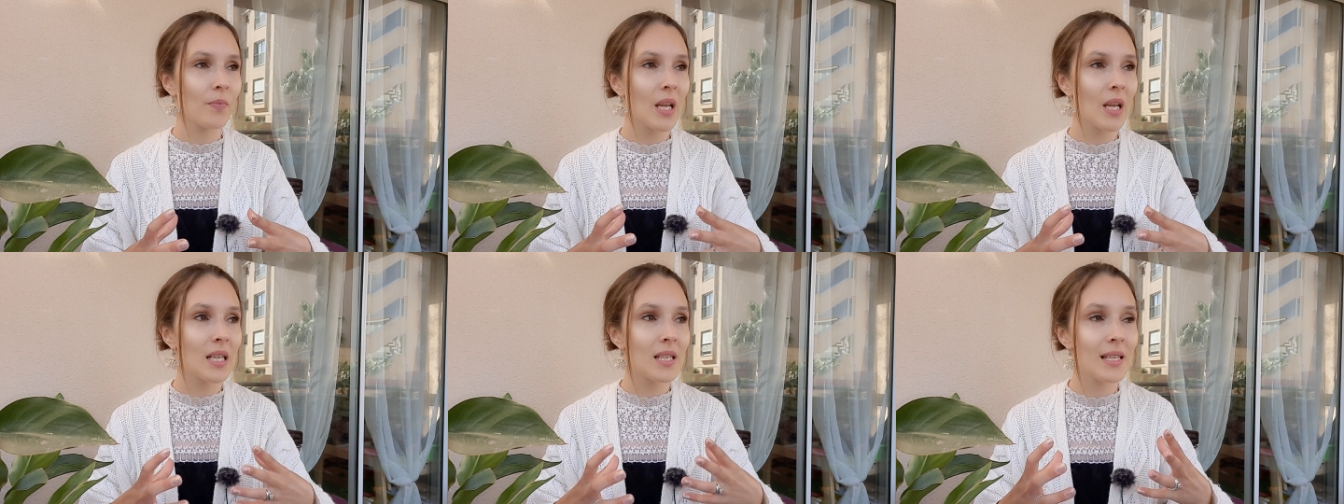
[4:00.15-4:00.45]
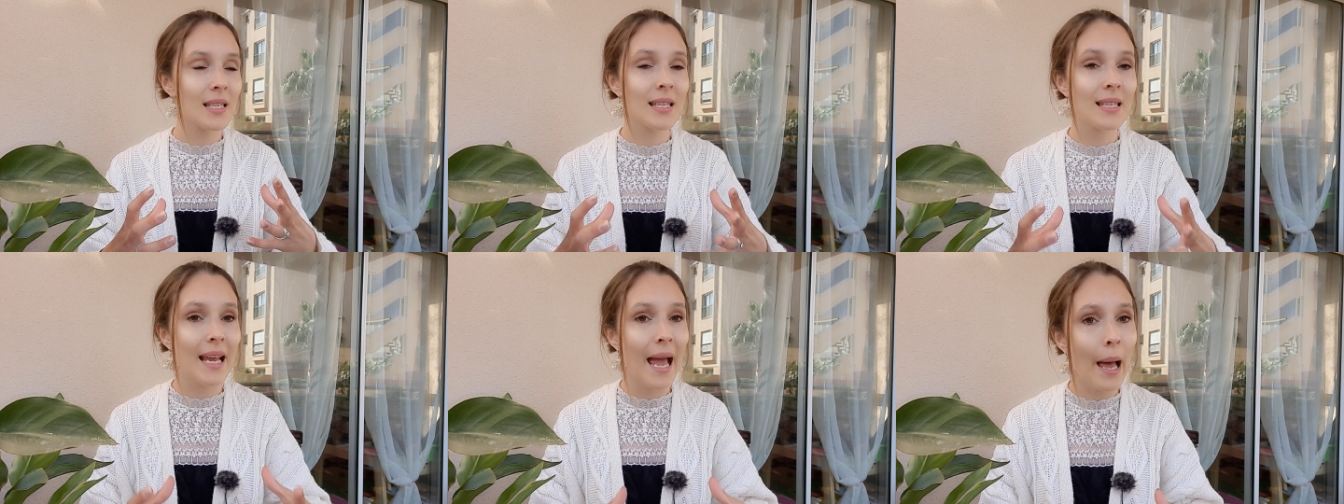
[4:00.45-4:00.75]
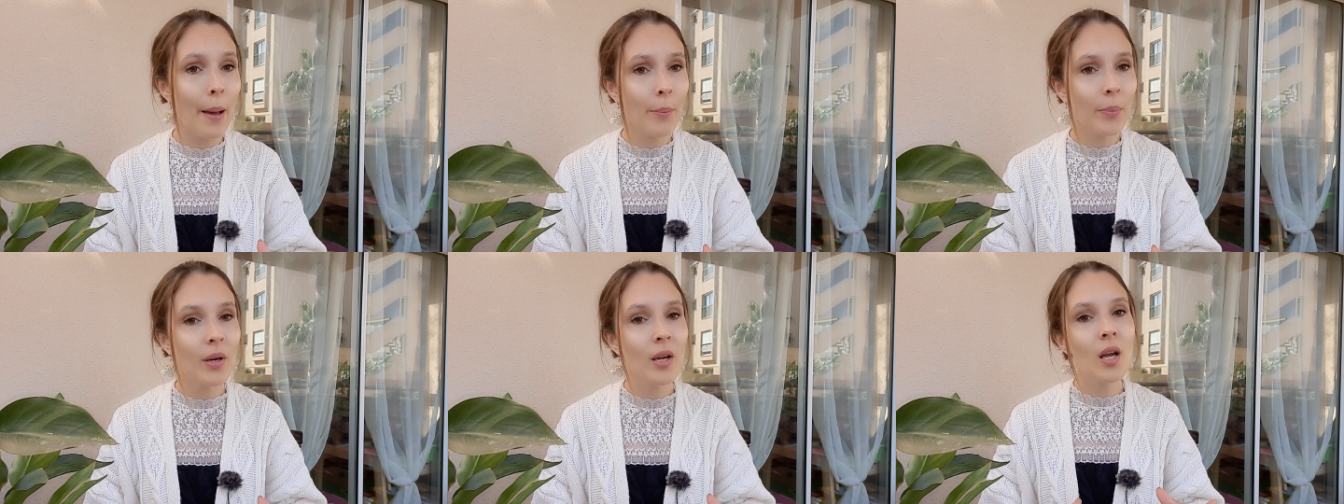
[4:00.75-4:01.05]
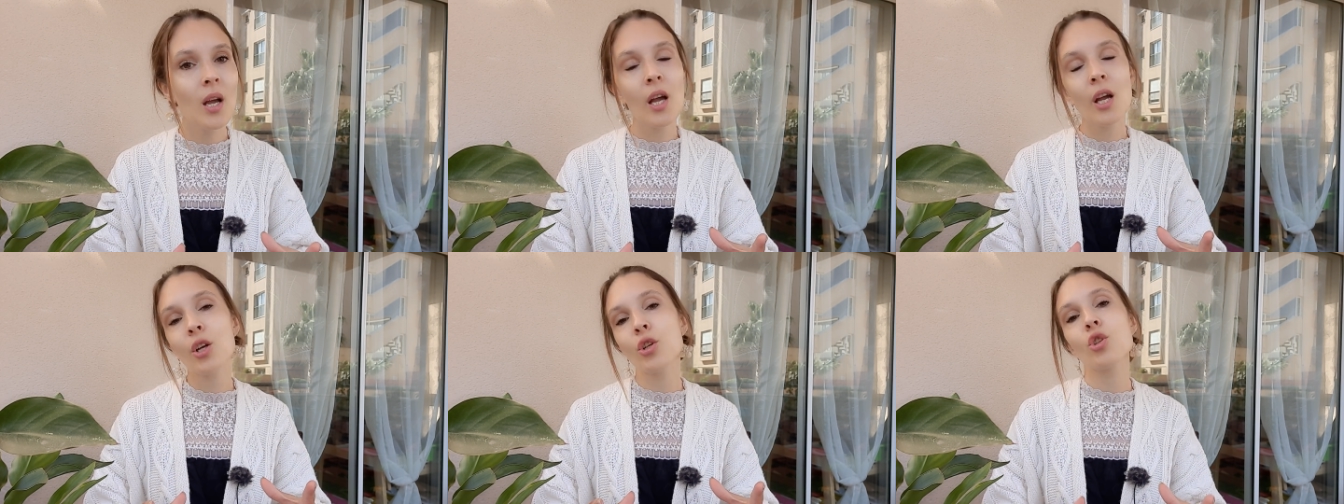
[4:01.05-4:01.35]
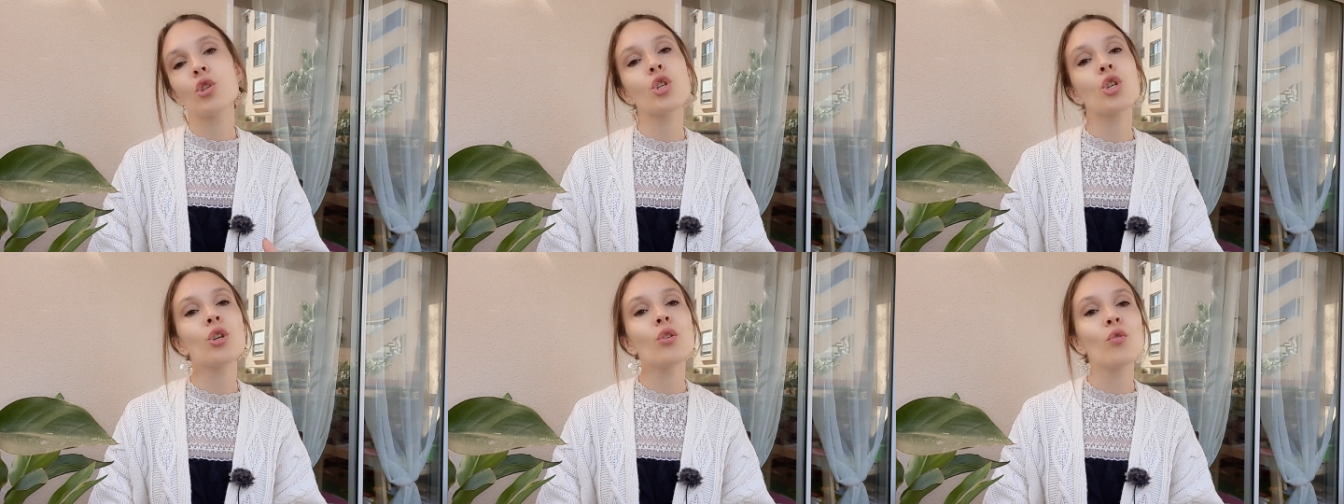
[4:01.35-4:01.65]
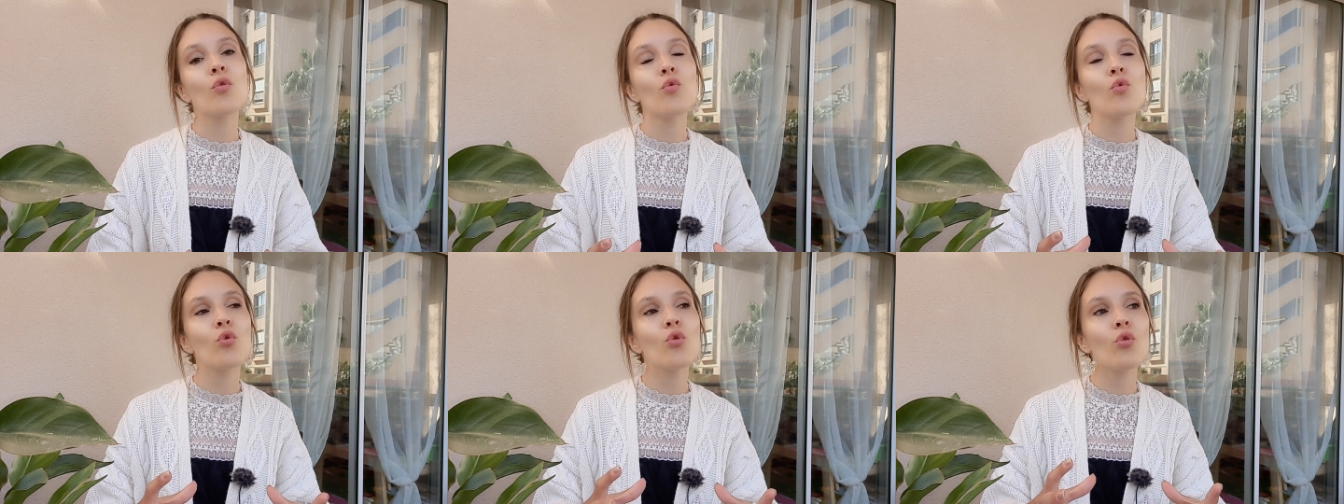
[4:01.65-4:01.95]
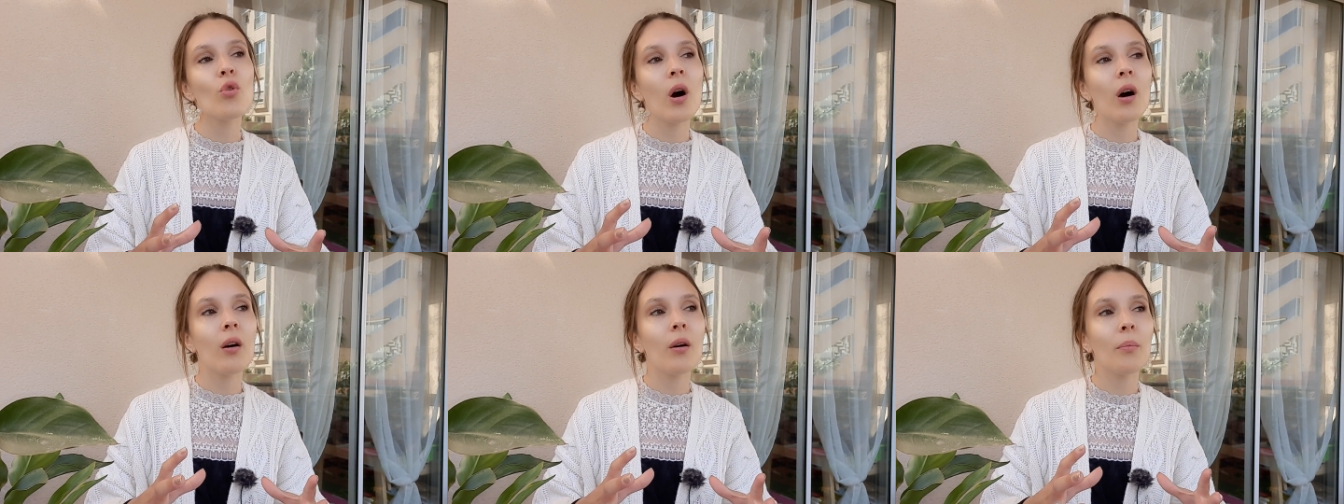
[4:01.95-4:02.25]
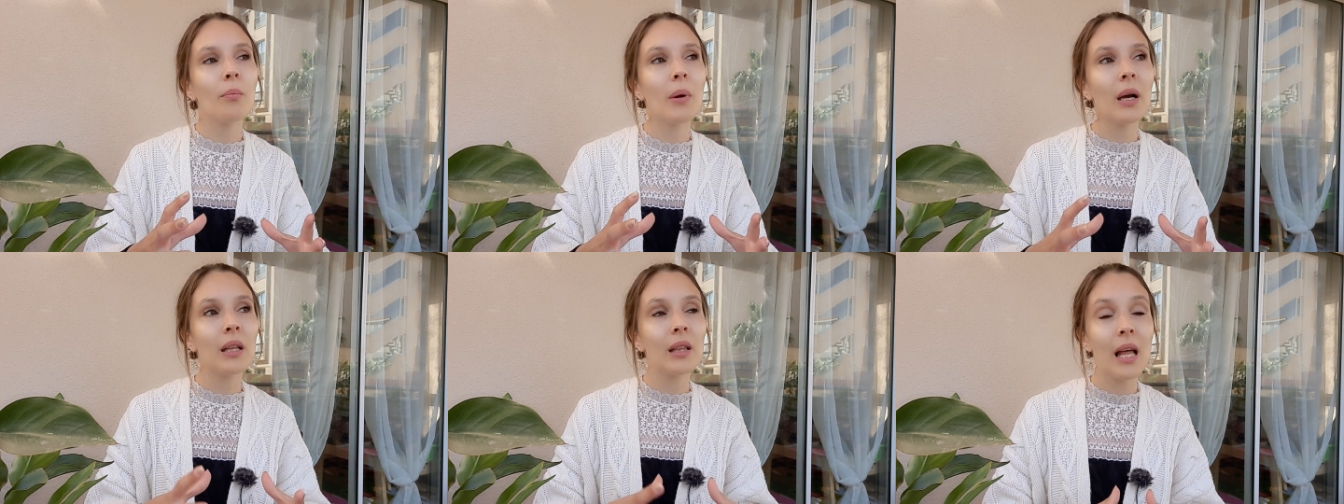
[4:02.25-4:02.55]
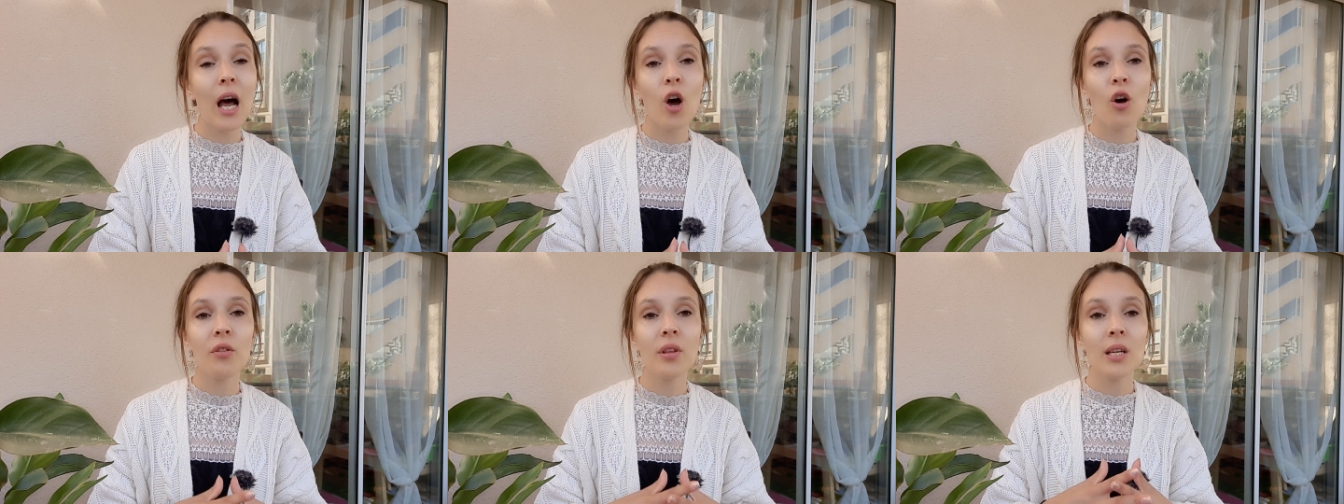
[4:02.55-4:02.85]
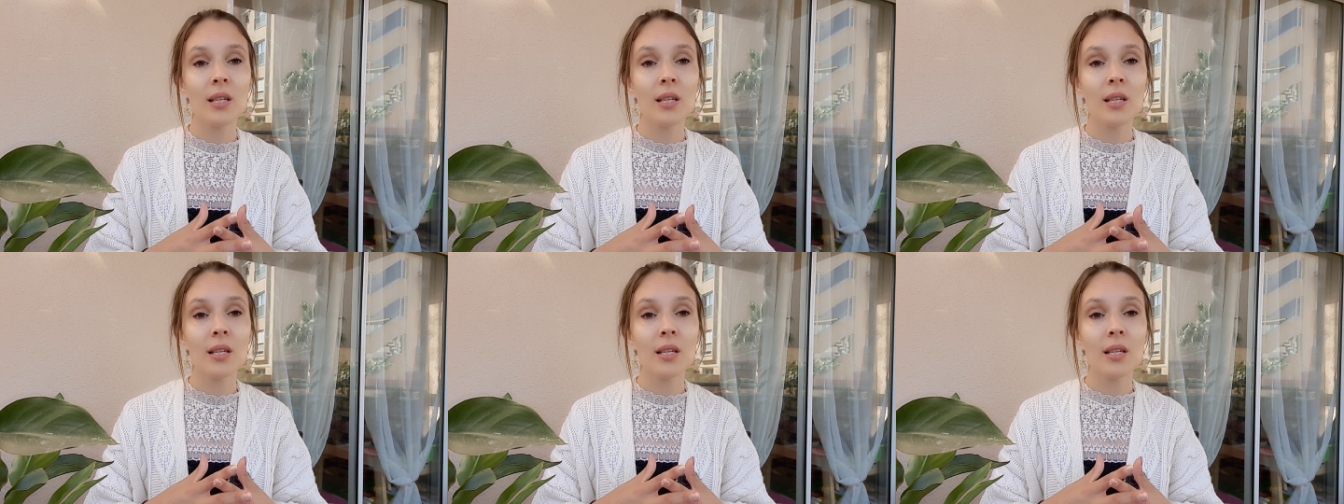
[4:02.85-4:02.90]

step to allow the